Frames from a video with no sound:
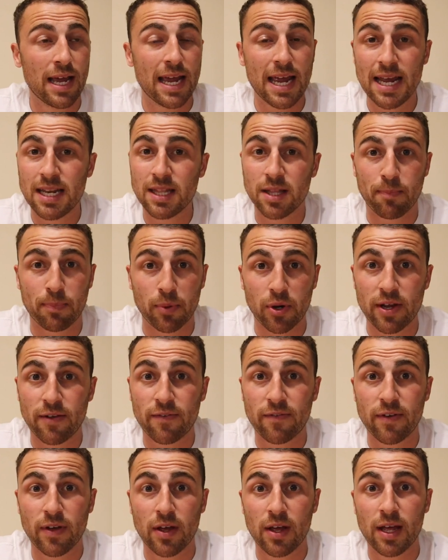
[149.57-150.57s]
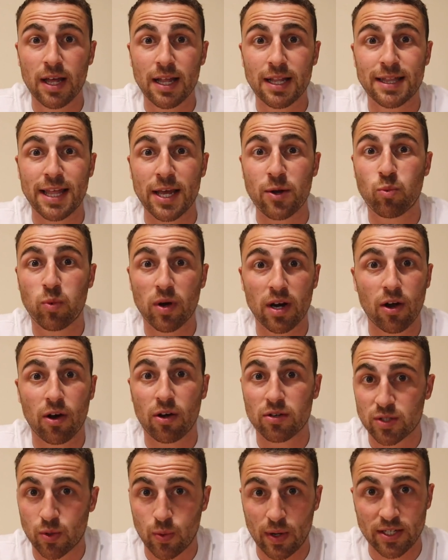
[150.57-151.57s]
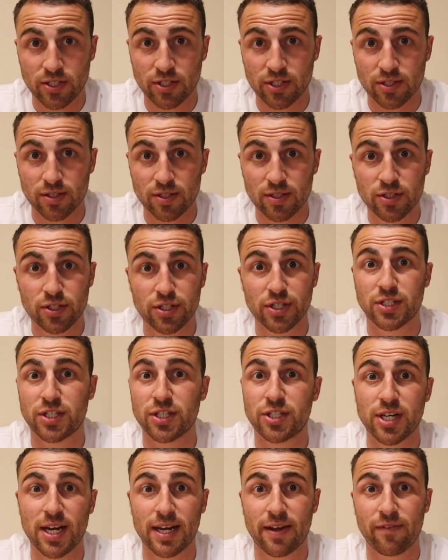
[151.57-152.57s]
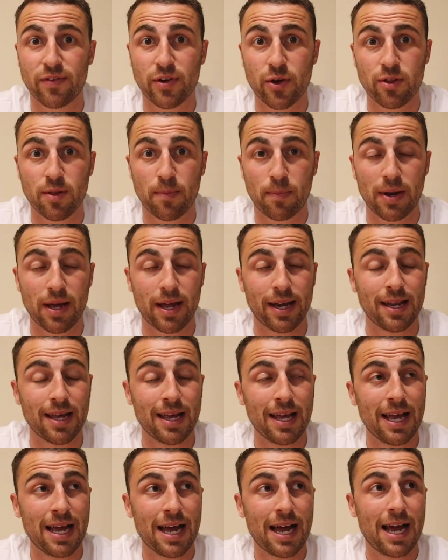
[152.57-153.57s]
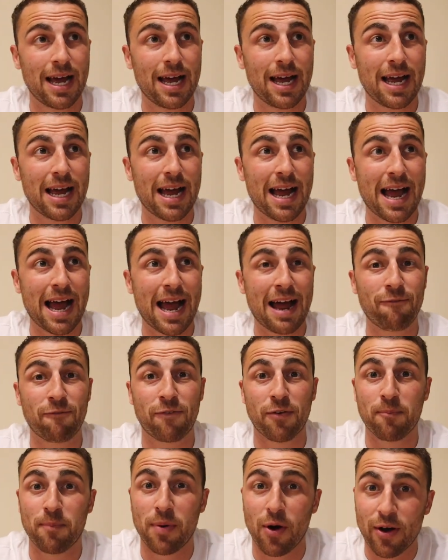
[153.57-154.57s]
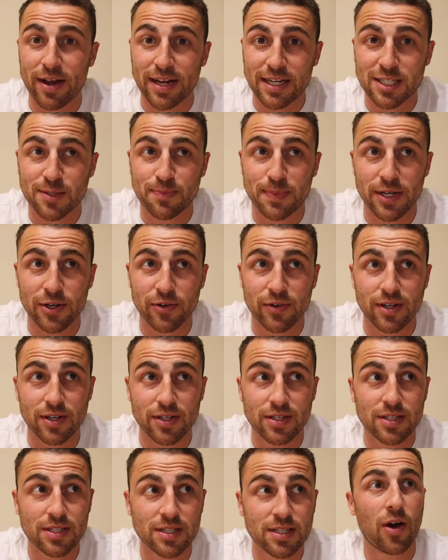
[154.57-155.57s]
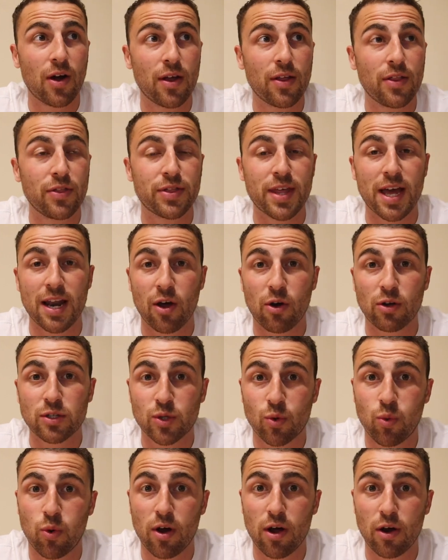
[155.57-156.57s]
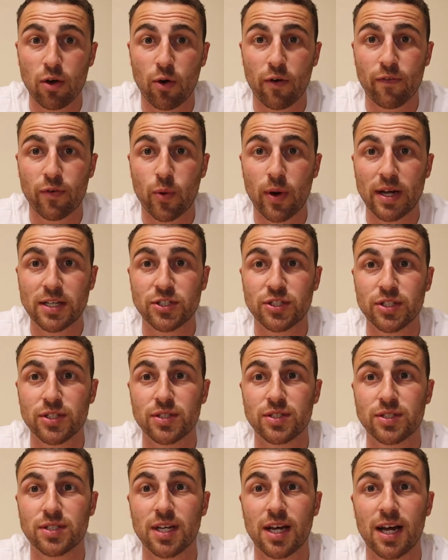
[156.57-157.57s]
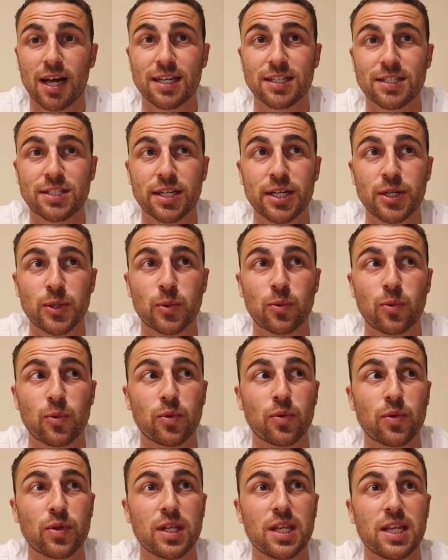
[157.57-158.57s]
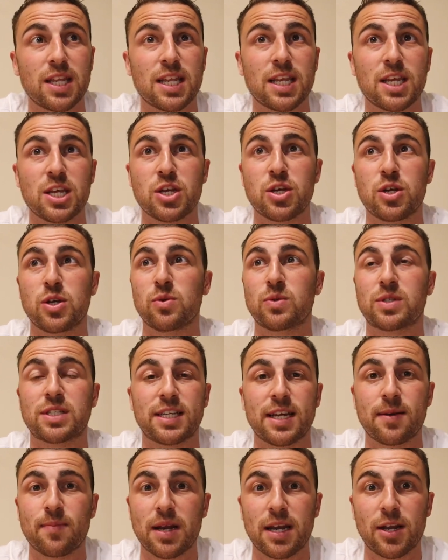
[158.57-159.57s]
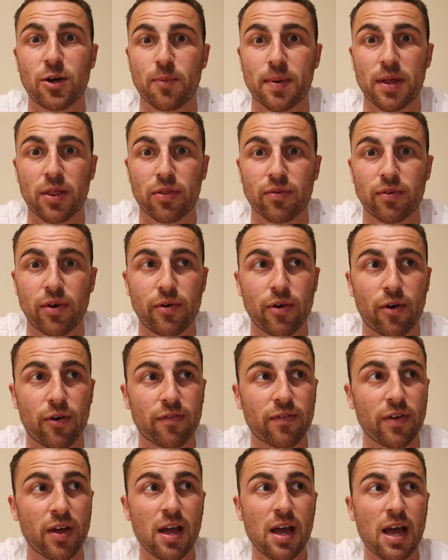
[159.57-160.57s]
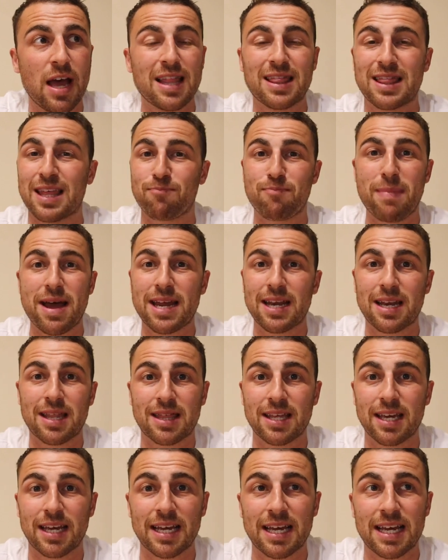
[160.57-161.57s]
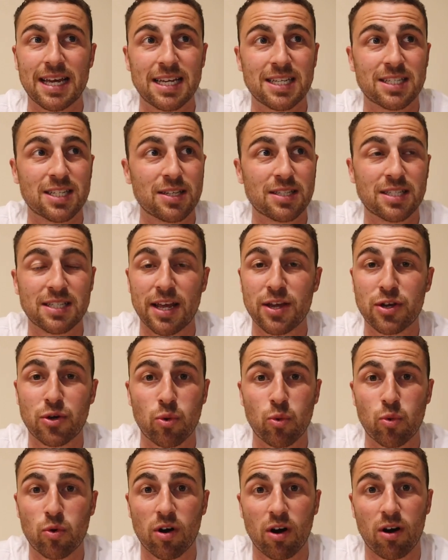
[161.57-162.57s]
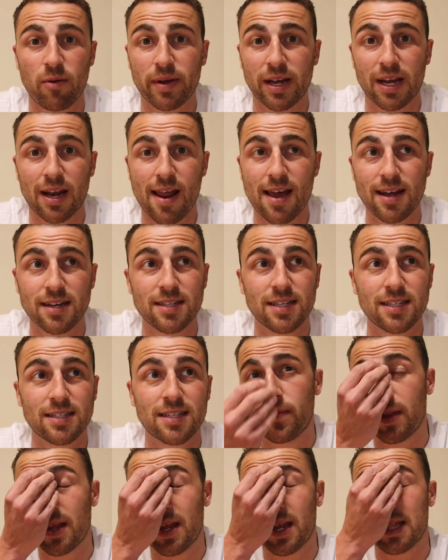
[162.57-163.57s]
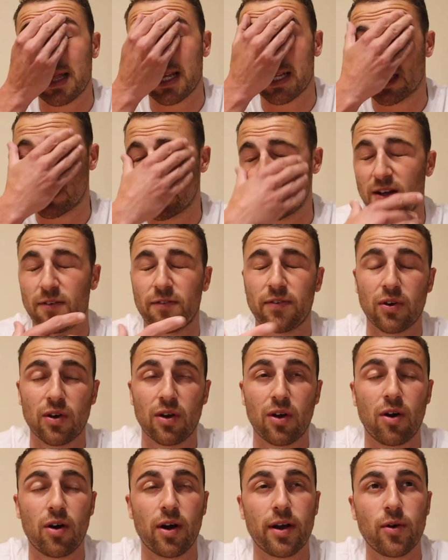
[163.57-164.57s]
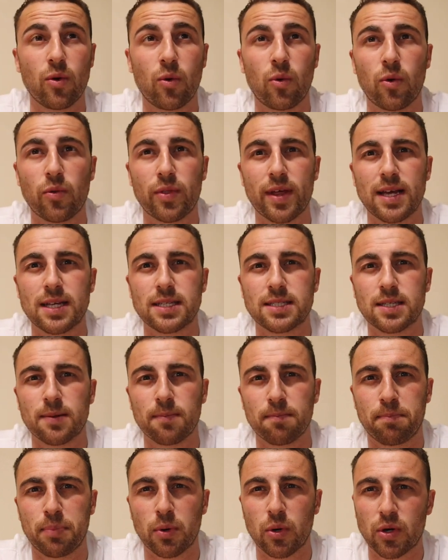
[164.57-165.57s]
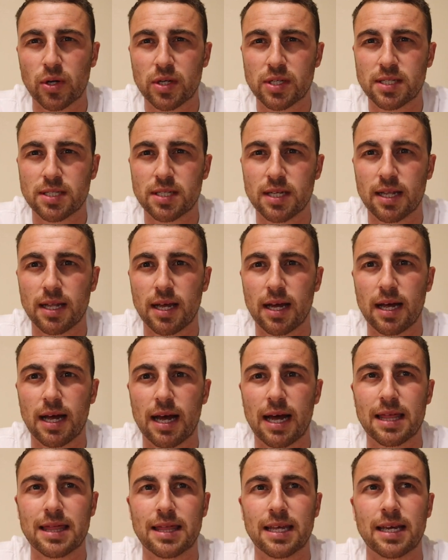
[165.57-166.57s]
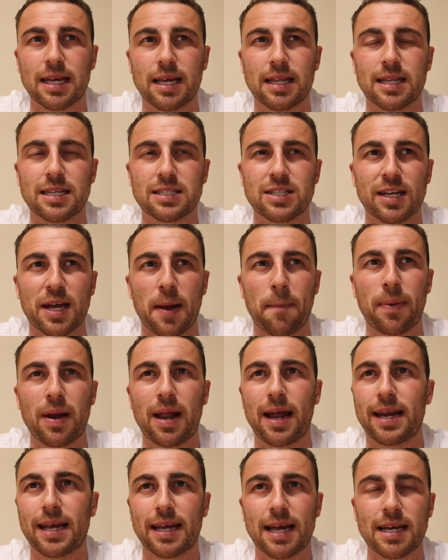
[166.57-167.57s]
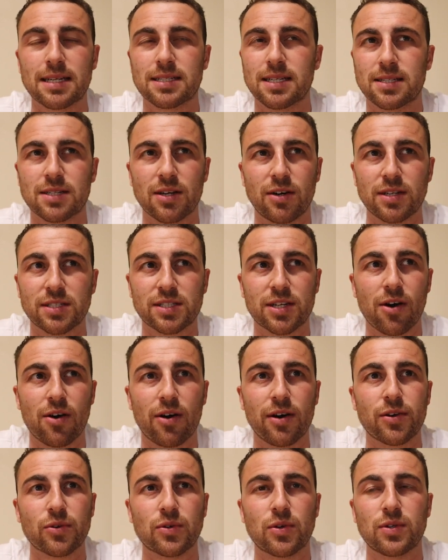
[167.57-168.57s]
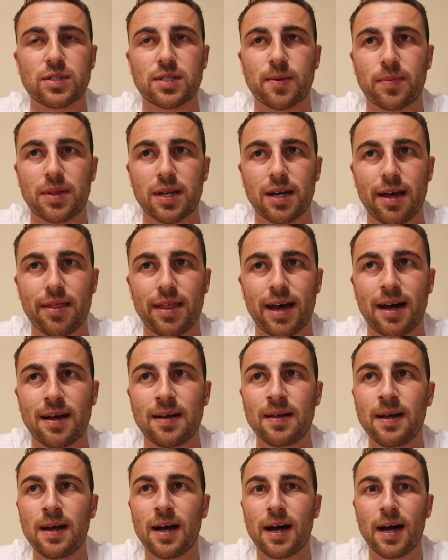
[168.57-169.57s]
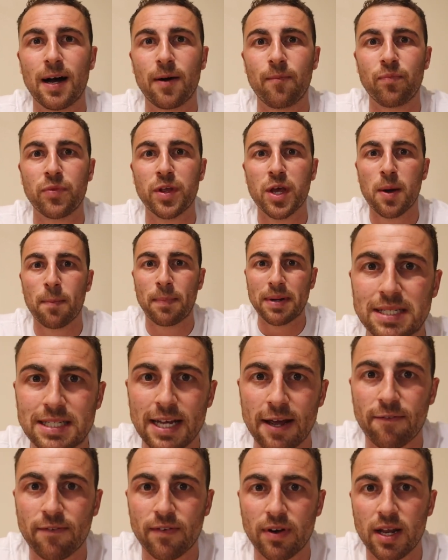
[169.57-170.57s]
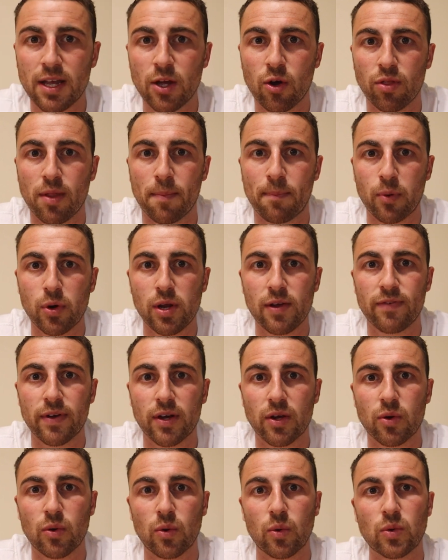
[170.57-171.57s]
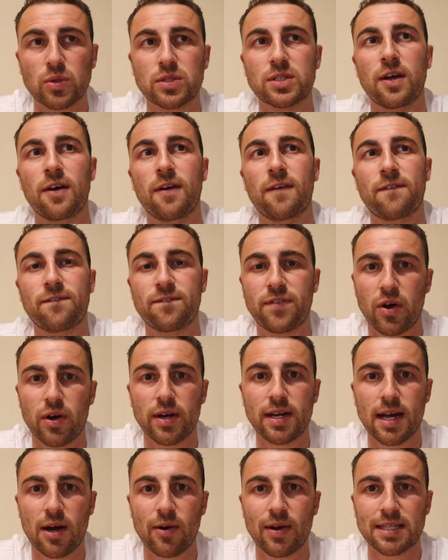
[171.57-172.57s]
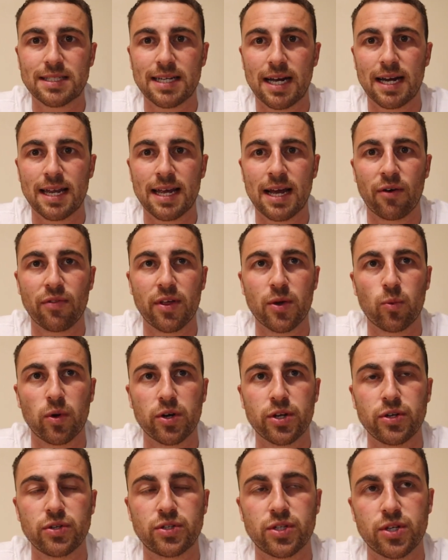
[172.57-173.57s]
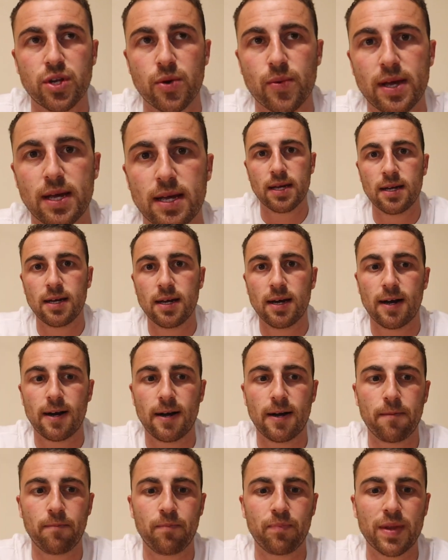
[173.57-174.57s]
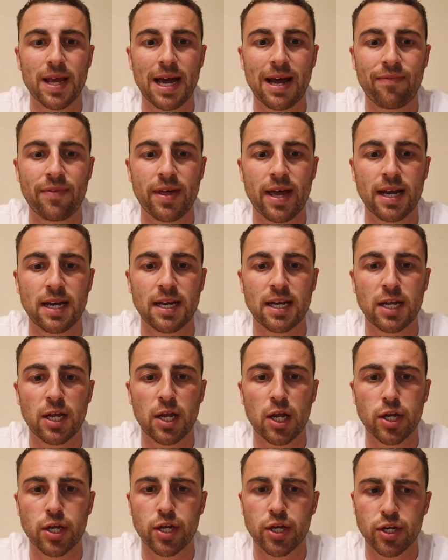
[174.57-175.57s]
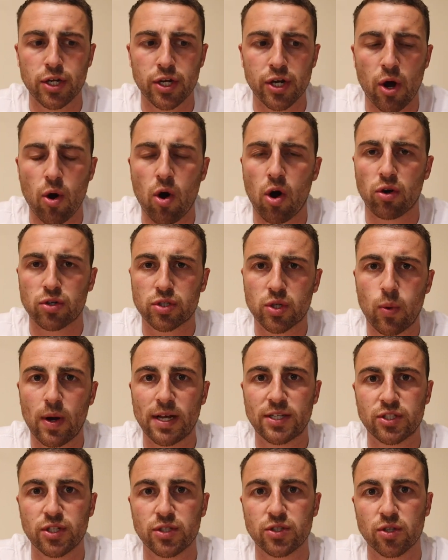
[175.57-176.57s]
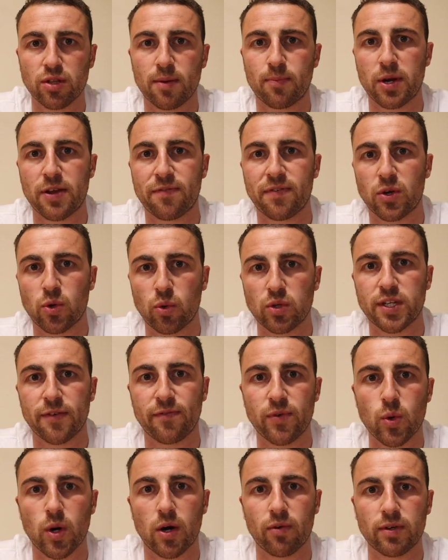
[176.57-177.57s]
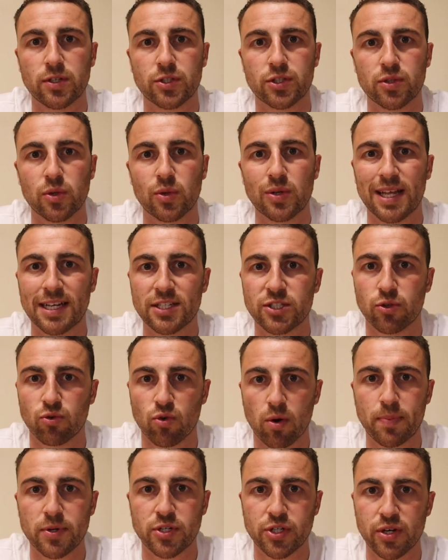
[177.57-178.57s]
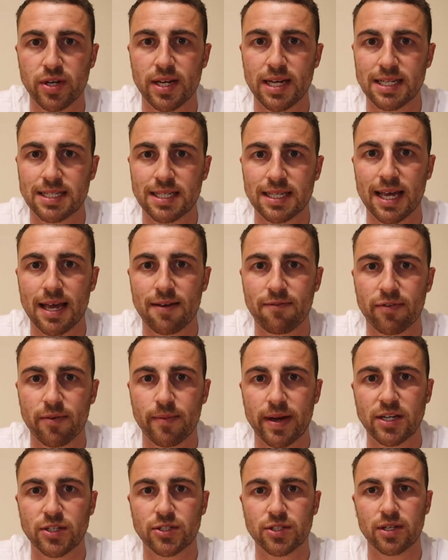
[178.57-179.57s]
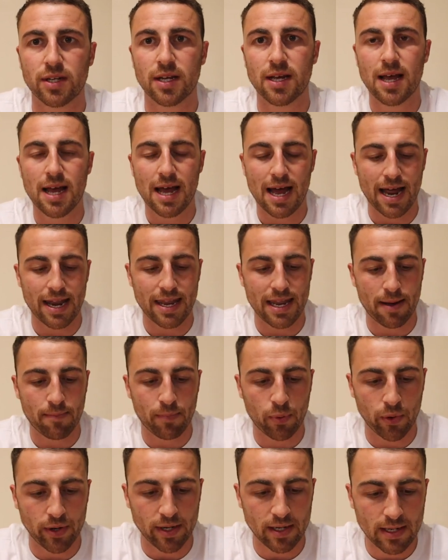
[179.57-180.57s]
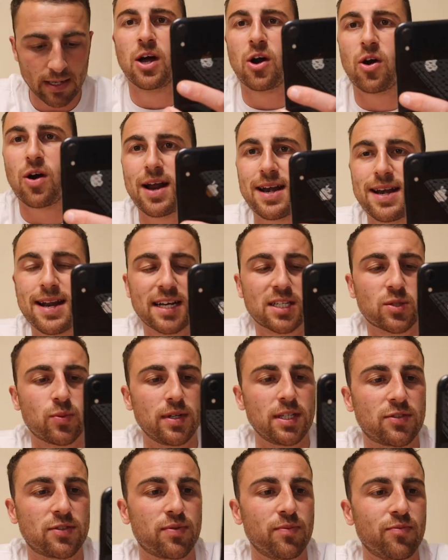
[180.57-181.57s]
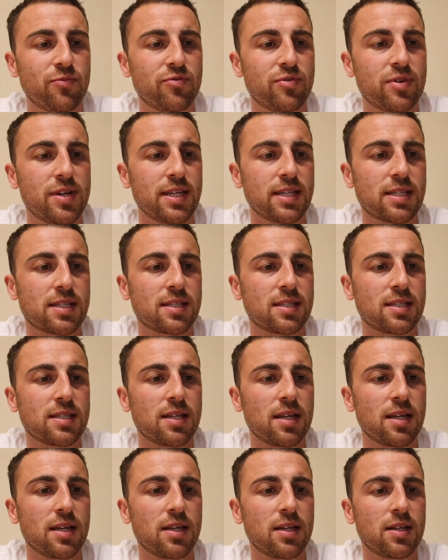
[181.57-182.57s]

In the brief, they will ask questions just to check if you know the plan, uh, and from my experience, they'll ask quite a lot of questions until you seem a little bit thrown off. The main thing is stay cool, calm and collected. There's stuff online, or there's books, uh, I think there's like a planning exercise guide or, or something like that. Um, but definitely on the briefing course, find out exactly how they want you to do it, um, and then, you know, ask questions on the briefing course if you are unsure. That's your opportunity to get information at that point. All right, next from Reese.